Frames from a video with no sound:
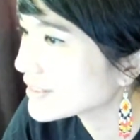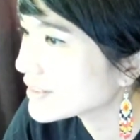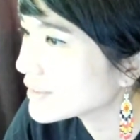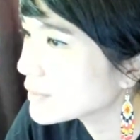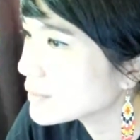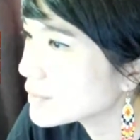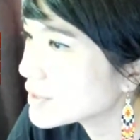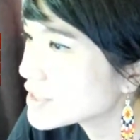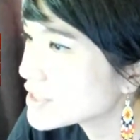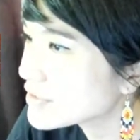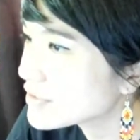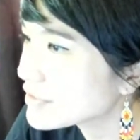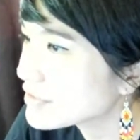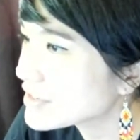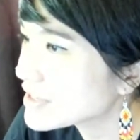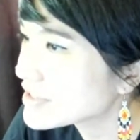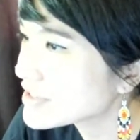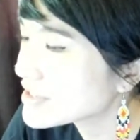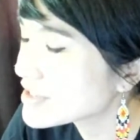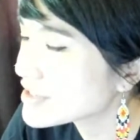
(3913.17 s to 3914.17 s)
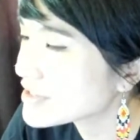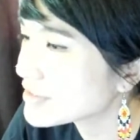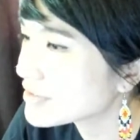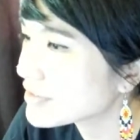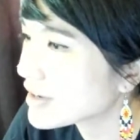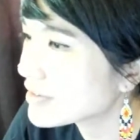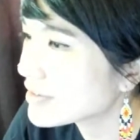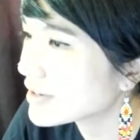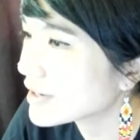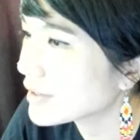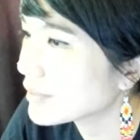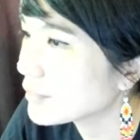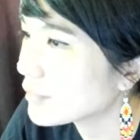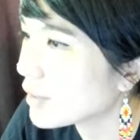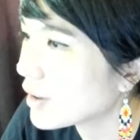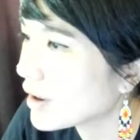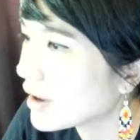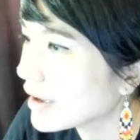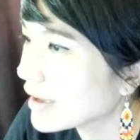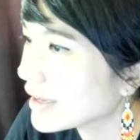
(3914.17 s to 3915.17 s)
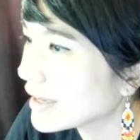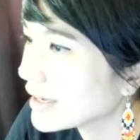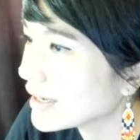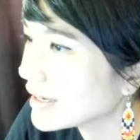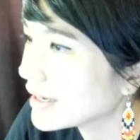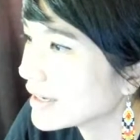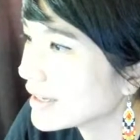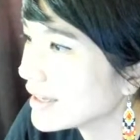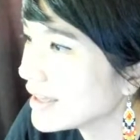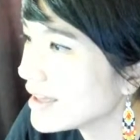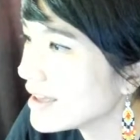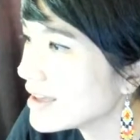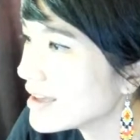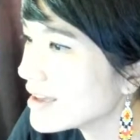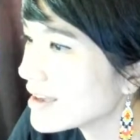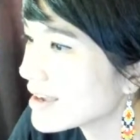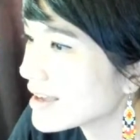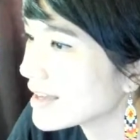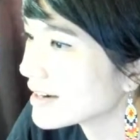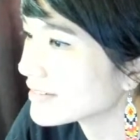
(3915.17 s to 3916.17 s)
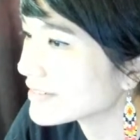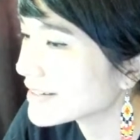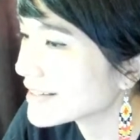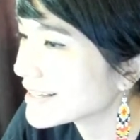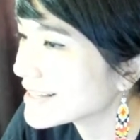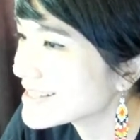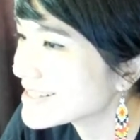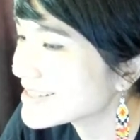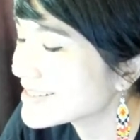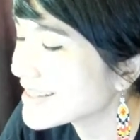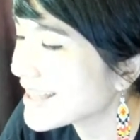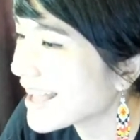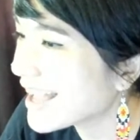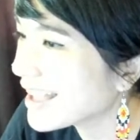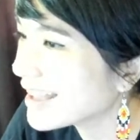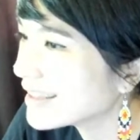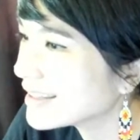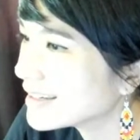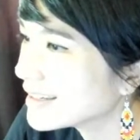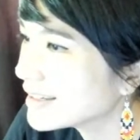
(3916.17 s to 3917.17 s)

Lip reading: Which of your videos is your favorite and why? Kind of already answered that.